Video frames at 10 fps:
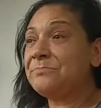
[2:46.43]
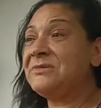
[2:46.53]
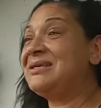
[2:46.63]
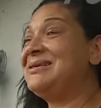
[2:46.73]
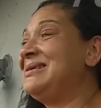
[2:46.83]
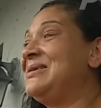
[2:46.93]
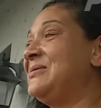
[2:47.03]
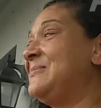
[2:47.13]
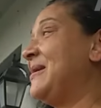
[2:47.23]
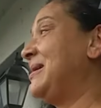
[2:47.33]
Disrespect. I'm not
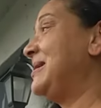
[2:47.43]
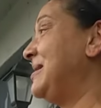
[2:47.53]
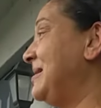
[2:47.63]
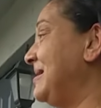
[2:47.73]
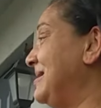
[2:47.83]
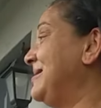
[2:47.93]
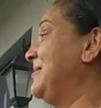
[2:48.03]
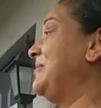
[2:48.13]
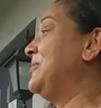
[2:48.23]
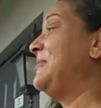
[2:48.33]

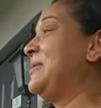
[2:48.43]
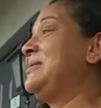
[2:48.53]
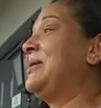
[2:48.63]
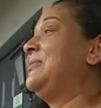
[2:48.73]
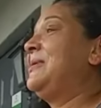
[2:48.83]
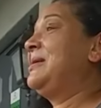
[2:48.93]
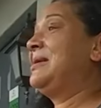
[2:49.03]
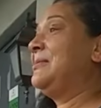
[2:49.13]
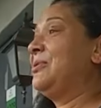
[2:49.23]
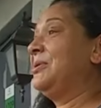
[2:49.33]
talking to
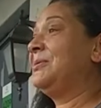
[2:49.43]
anyone.